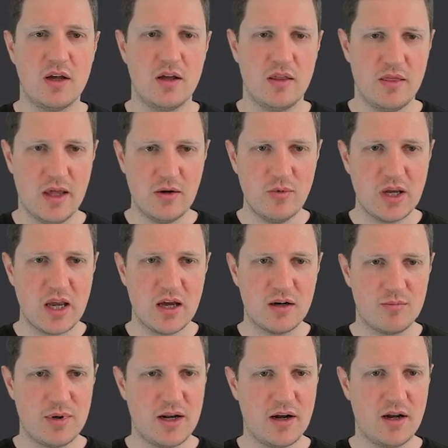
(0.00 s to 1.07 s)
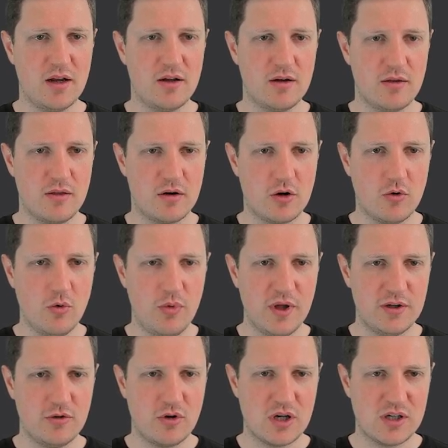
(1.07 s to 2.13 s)
Then we can apply the code
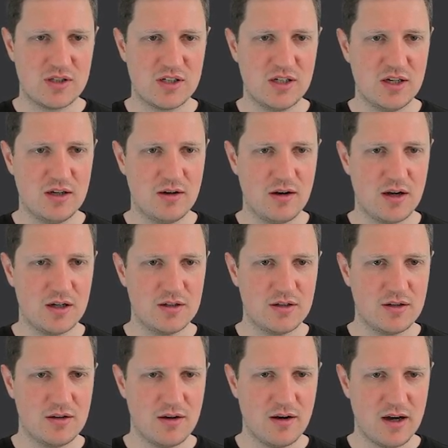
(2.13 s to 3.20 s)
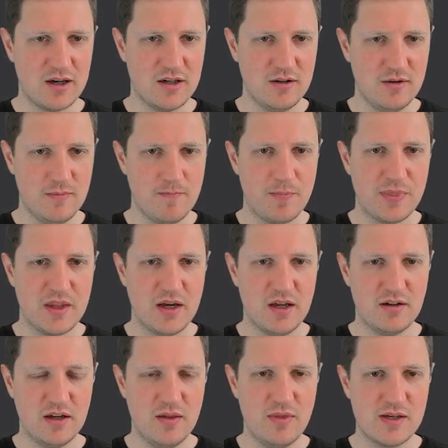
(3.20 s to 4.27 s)
that you can see in line nine.
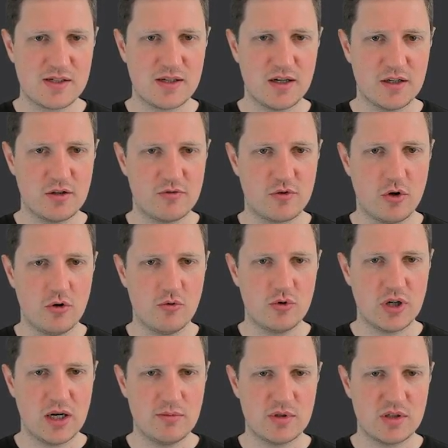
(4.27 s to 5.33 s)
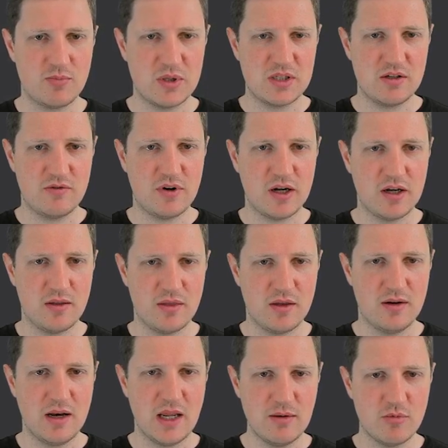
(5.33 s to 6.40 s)
And in this line of code, I'm specifying the
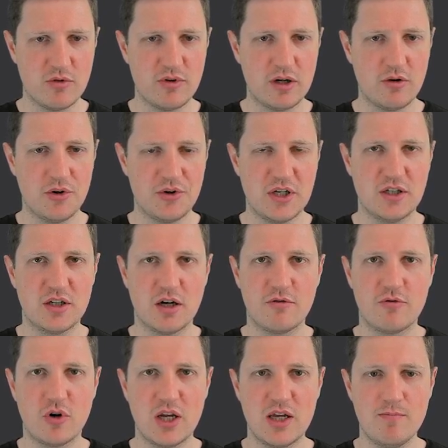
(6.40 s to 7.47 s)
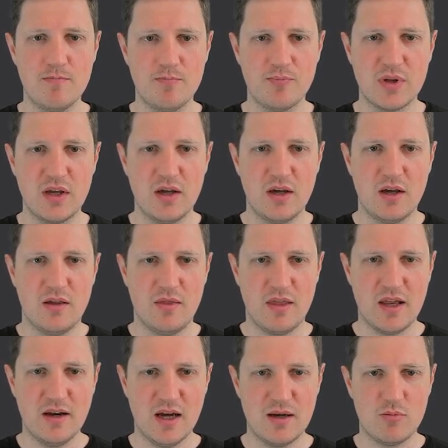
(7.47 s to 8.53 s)
name of our data frame.
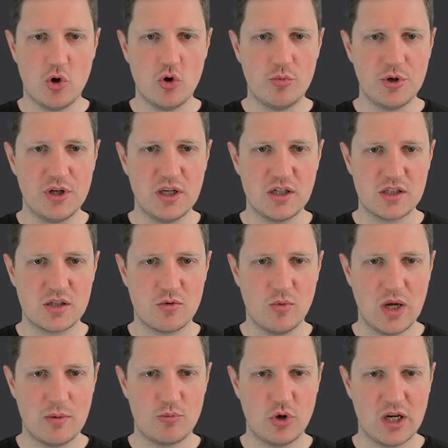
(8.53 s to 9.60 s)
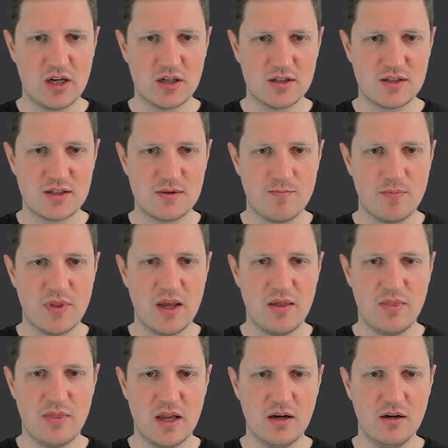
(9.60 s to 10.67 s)
Then I'm opening square brackets.
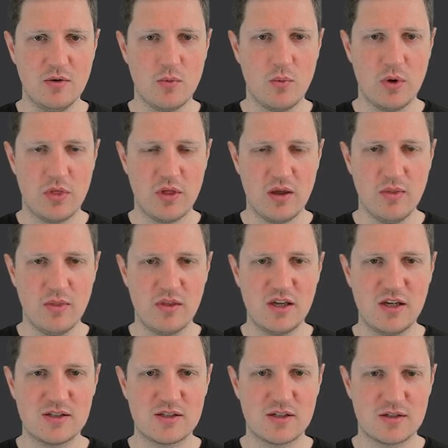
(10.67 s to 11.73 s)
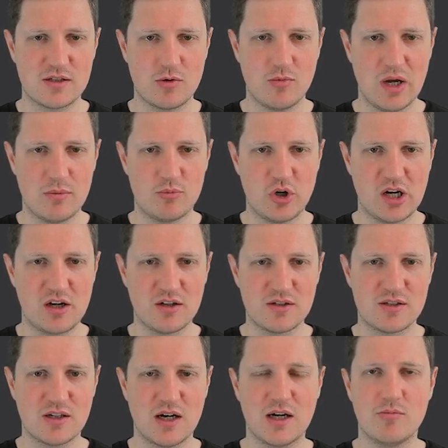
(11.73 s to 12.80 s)
And then within these square
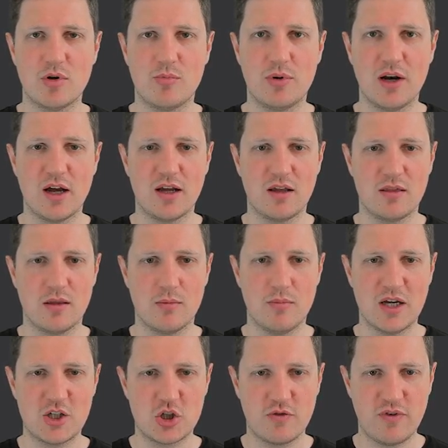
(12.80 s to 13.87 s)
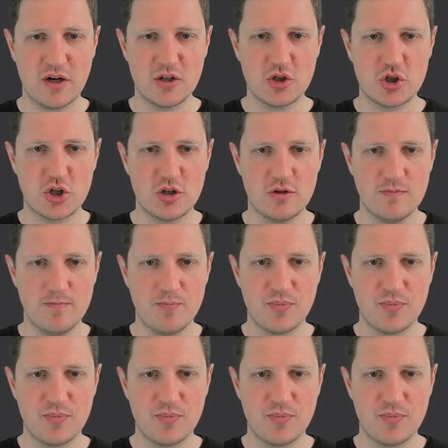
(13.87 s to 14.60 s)
brackets, I'm applying the match function.